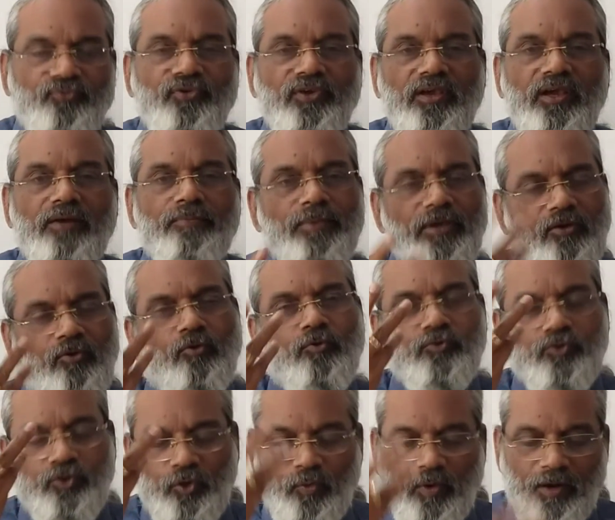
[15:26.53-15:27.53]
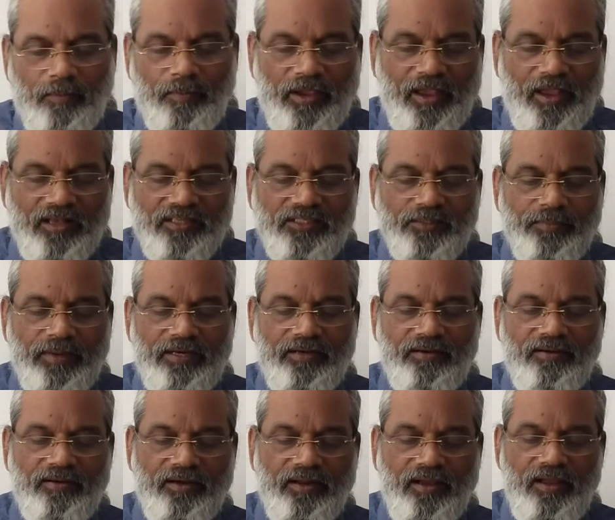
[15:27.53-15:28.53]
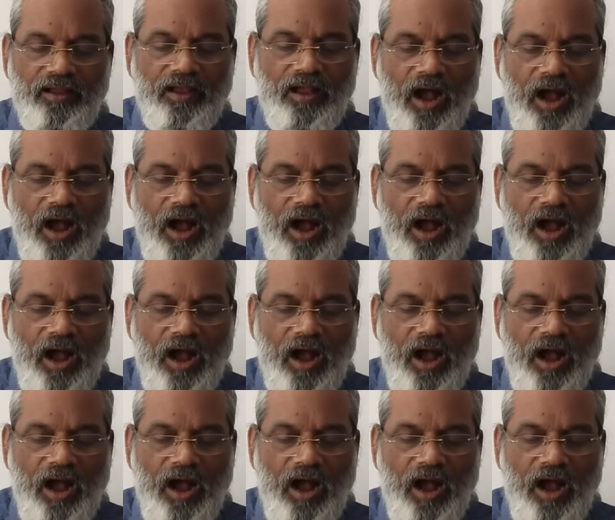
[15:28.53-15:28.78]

fear because you are my husband.